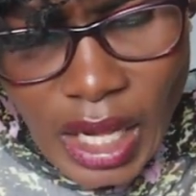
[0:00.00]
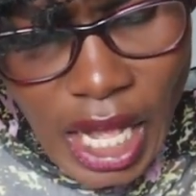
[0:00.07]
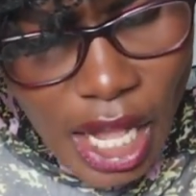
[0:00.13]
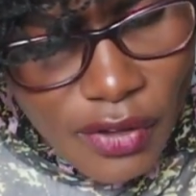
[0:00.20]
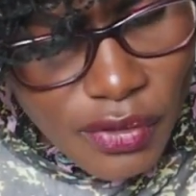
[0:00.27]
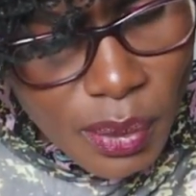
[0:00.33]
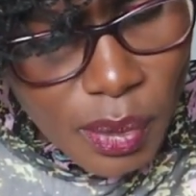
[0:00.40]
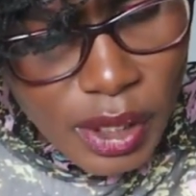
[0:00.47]

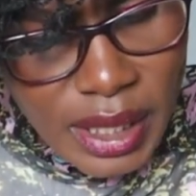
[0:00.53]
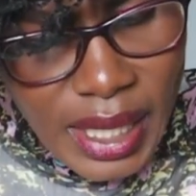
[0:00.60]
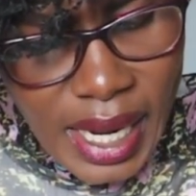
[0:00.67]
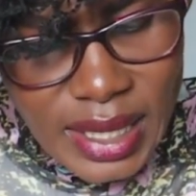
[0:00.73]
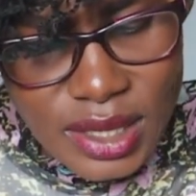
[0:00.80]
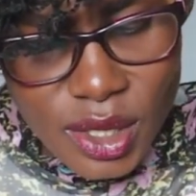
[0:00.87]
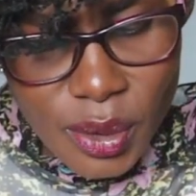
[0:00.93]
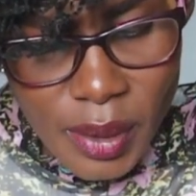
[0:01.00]
everybody
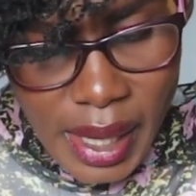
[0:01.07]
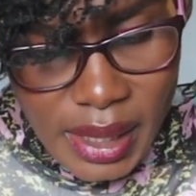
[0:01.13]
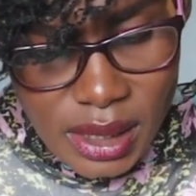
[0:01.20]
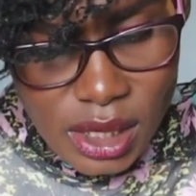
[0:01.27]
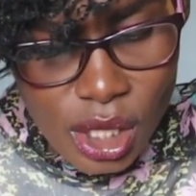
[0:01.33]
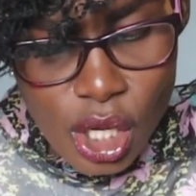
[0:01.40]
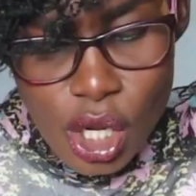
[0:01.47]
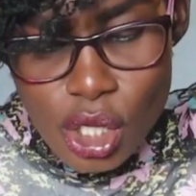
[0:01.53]
has a
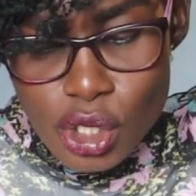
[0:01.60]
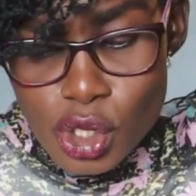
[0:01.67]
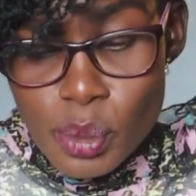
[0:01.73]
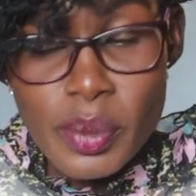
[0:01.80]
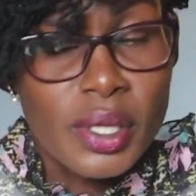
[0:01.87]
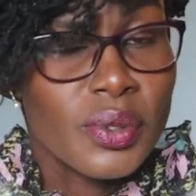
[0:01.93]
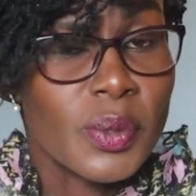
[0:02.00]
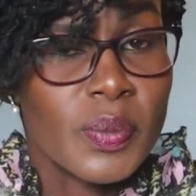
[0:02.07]
right to
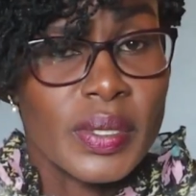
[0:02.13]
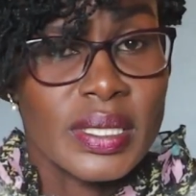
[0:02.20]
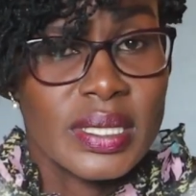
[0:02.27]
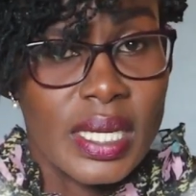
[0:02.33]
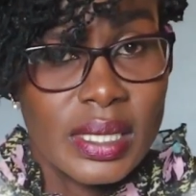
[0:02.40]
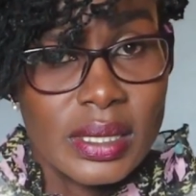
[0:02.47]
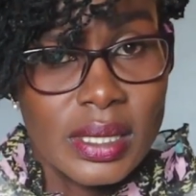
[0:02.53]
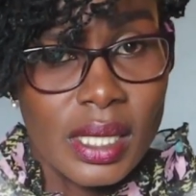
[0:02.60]
be
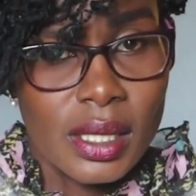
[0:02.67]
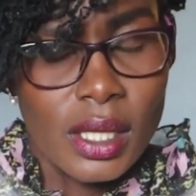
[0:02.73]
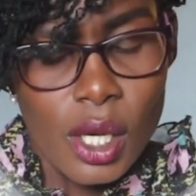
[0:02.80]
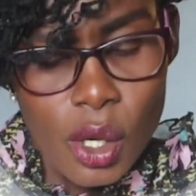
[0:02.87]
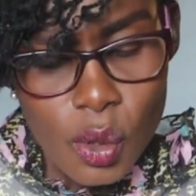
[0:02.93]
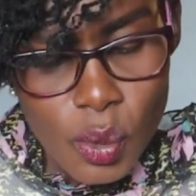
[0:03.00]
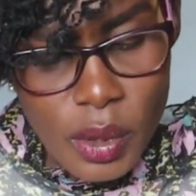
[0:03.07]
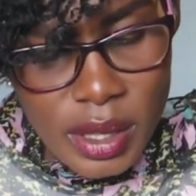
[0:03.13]
represented
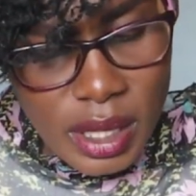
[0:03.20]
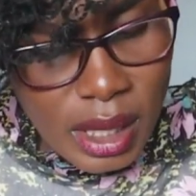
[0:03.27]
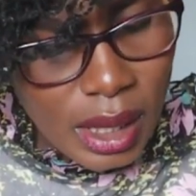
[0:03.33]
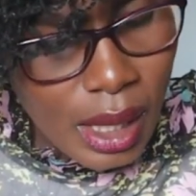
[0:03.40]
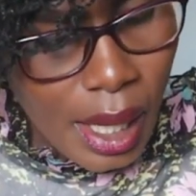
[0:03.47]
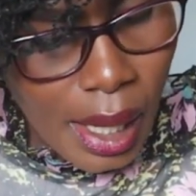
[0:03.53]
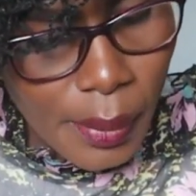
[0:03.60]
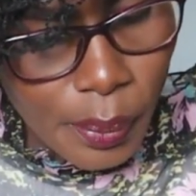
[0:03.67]

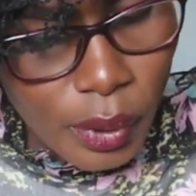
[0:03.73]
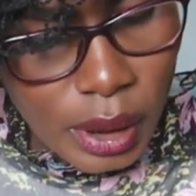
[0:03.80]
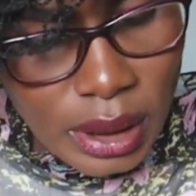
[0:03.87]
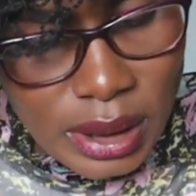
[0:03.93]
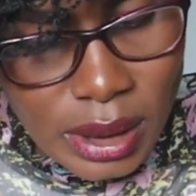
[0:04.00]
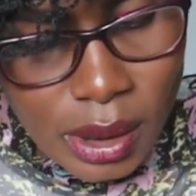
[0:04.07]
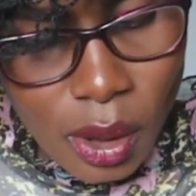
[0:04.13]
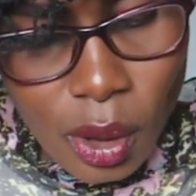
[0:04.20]
within a
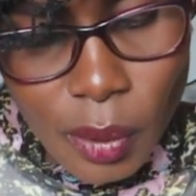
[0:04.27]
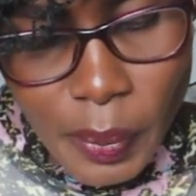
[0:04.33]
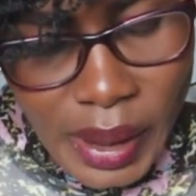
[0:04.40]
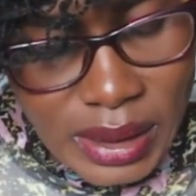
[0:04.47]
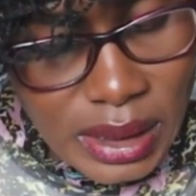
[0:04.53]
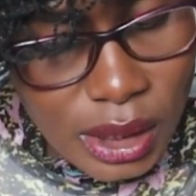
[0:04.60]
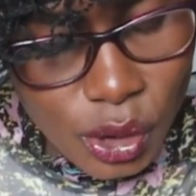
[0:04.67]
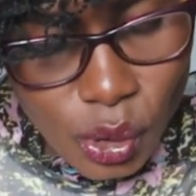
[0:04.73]
political
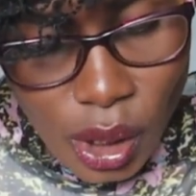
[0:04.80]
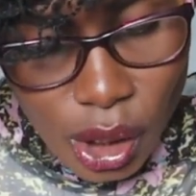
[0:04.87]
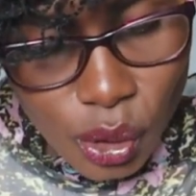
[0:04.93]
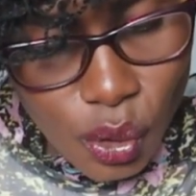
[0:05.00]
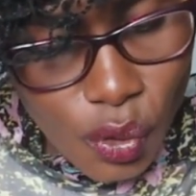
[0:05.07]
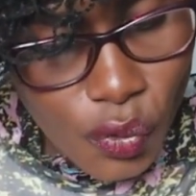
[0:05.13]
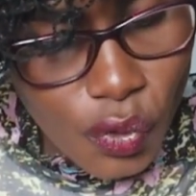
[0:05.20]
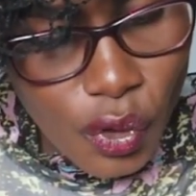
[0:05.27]
party, and you can
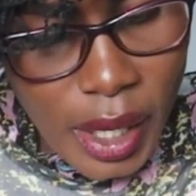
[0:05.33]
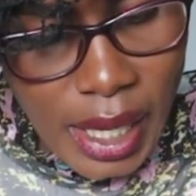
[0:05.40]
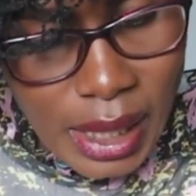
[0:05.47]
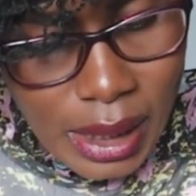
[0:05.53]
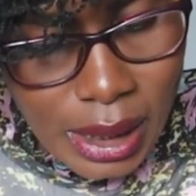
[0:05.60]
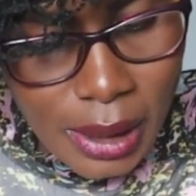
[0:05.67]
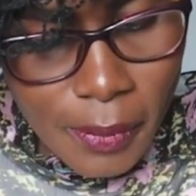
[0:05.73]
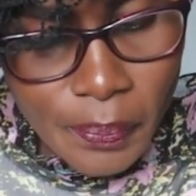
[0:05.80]
go for
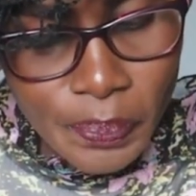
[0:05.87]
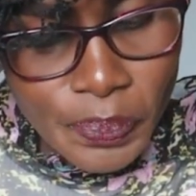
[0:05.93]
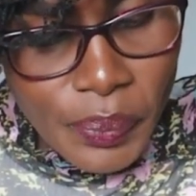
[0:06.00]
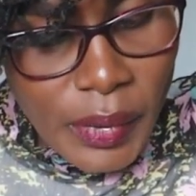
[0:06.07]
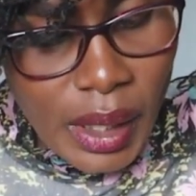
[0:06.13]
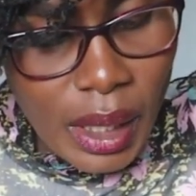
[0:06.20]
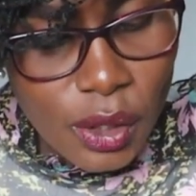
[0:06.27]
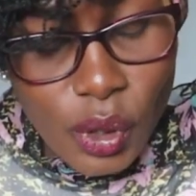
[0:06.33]
any
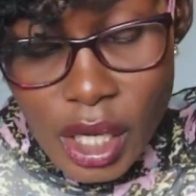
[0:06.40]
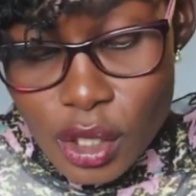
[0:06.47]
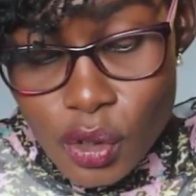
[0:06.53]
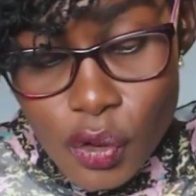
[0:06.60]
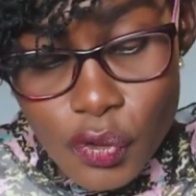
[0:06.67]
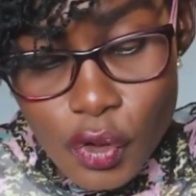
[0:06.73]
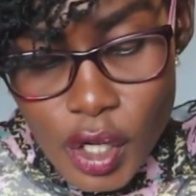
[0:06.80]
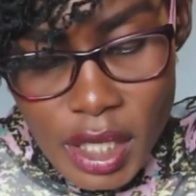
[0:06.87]

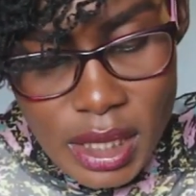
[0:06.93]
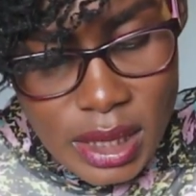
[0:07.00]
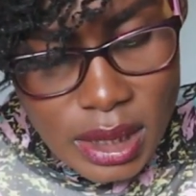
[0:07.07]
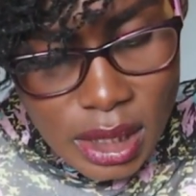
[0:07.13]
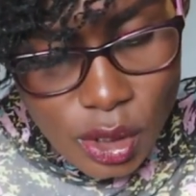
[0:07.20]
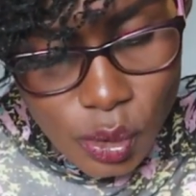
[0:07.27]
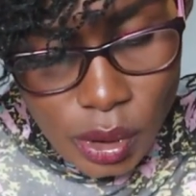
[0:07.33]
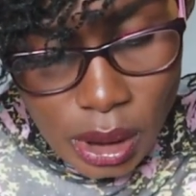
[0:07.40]

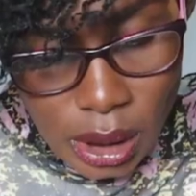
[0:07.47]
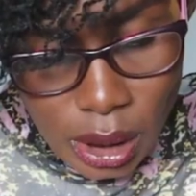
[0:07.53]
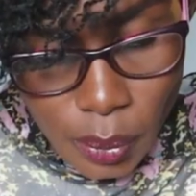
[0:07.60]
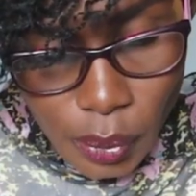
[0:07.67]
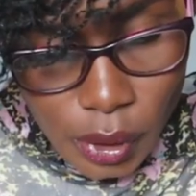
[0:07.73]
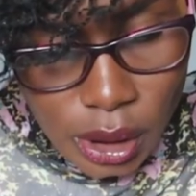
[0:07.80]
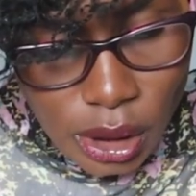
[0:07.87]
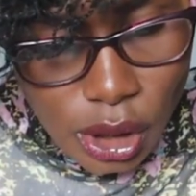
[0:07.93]
seat within the
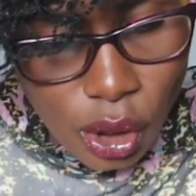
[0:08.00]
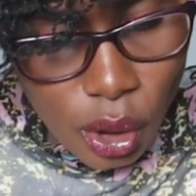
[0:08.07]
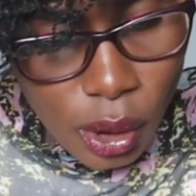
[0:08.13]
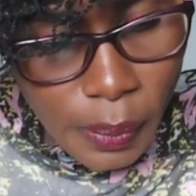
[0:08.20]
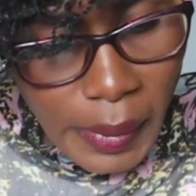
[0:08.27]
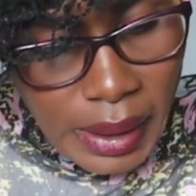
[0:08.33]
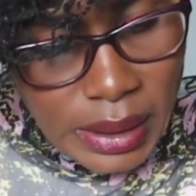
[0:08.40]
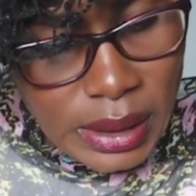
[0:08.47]
political
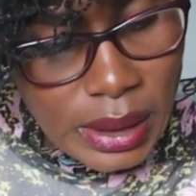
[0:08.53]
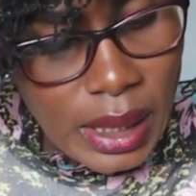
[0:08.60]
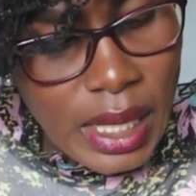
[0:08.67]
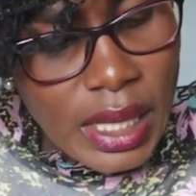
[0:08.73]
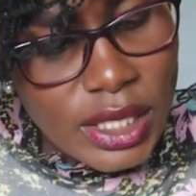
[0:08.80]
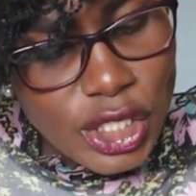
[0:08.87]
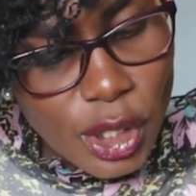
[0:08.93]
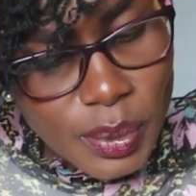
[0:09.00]
party.
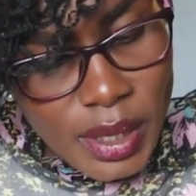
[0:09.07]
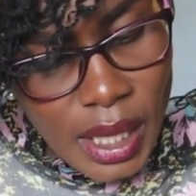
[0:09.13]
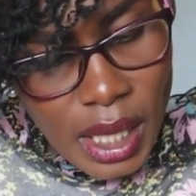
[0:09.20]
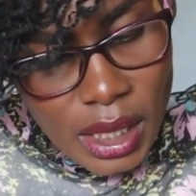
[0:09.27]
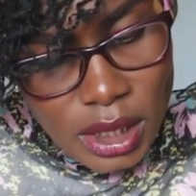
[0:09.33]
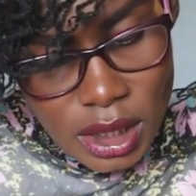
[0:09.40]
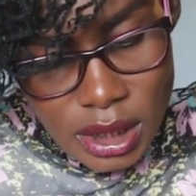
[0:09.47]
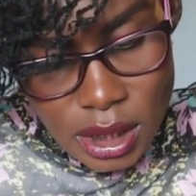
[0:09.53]
Chapter
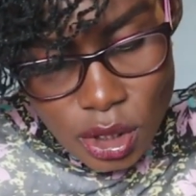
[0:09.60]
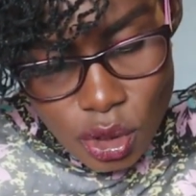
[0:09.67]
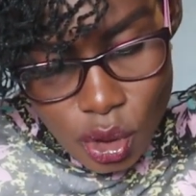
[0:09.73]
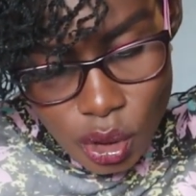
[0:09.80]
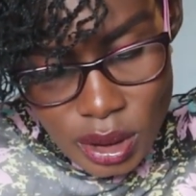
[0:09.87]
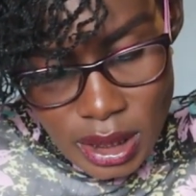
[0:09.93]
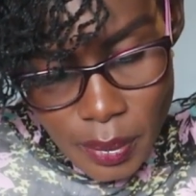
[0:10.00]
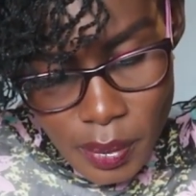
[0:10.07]
8 just
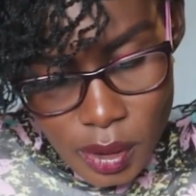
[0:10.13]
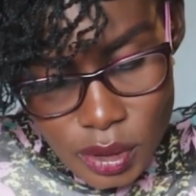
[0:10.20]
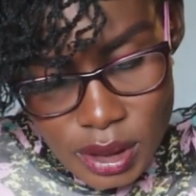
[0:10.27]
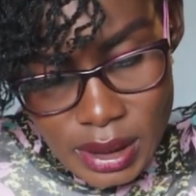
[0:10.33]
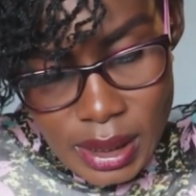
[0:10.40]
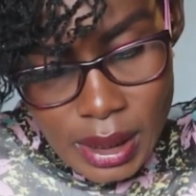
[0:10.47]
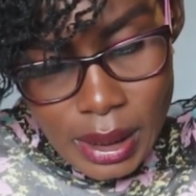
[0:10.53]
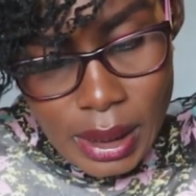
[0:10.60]
talks about
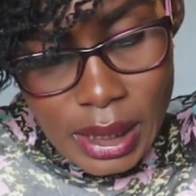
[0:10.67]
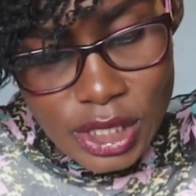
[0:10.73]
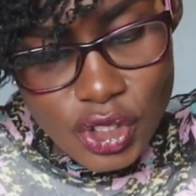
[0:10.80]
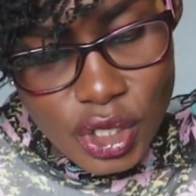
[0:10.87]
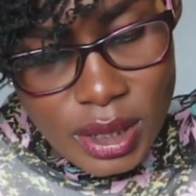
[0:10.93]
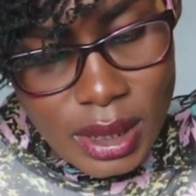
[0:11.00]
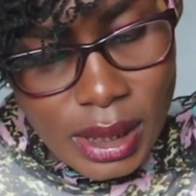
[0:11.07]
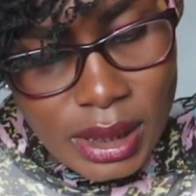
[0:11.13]
the
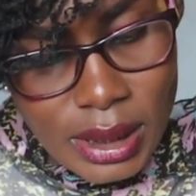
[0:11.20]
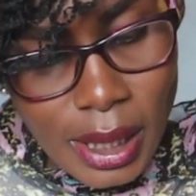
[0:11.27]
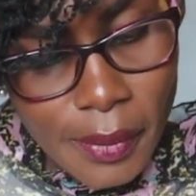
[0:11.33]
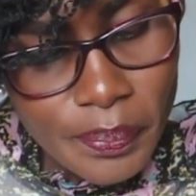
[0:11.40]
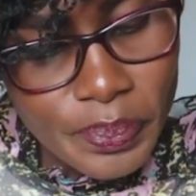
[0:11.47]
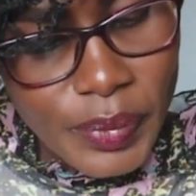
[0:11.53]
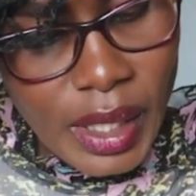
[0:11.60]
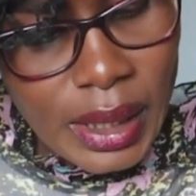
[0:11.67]
legislature,
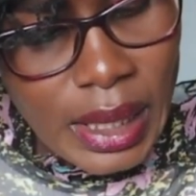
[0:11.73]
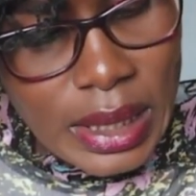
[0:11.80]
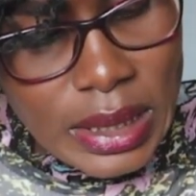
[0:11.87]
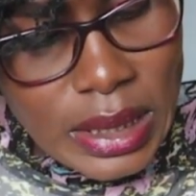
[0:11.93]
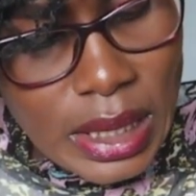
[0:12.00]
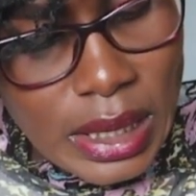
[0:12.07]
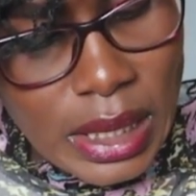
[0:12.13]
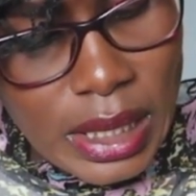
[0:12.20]
and I
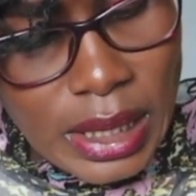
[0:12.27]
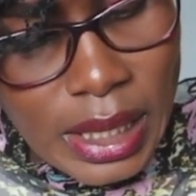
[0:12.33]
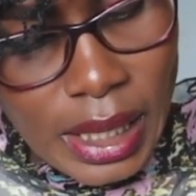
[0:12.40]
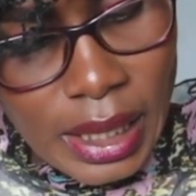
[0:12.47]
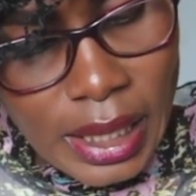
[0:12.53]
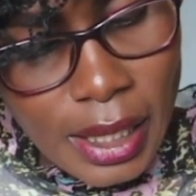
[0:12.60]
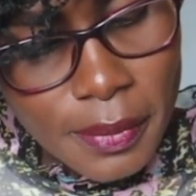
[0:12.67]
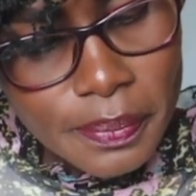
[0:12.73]
said in
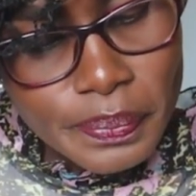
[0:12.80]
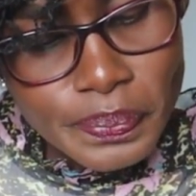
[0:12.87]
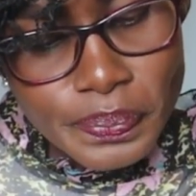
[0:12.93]
Kenya